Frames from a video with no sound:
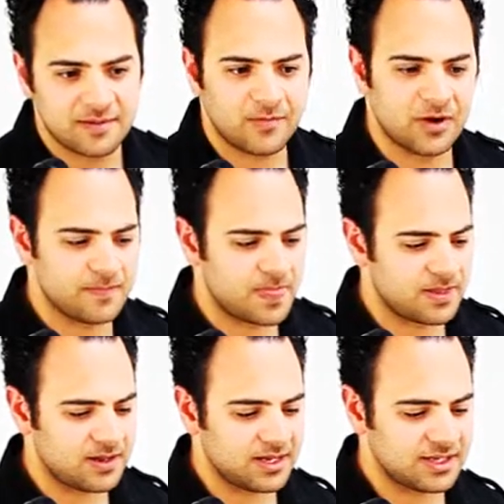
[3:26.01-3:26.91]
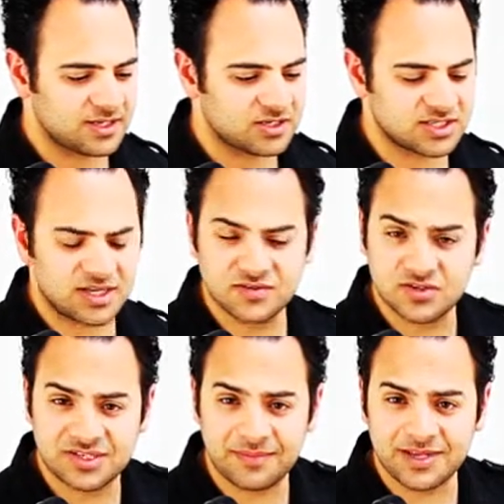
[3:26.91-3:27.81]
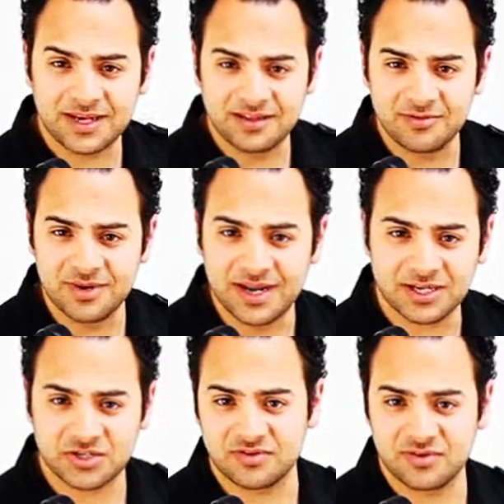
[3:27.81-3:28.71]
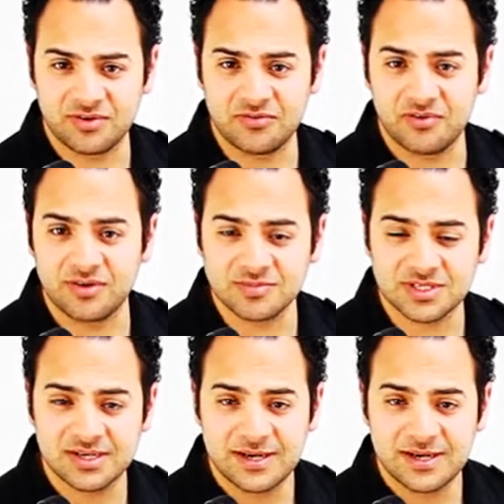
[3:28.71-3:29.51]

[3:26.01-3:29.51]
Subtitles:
Well, it just gives you something a little bit extra on your drums.